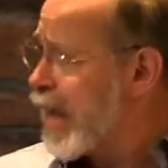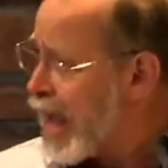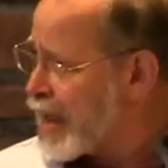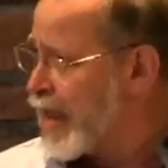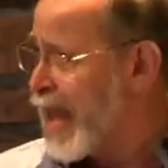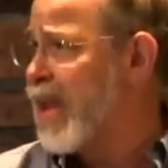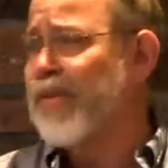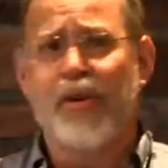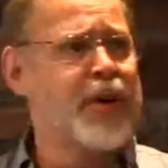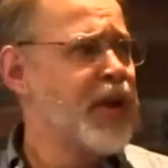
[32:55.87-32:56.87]
God
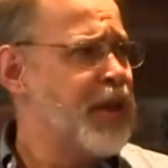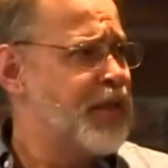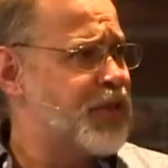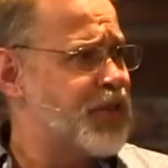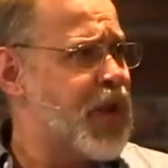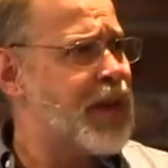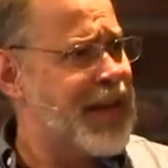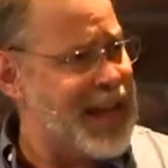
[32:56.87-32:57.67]
gave her this child,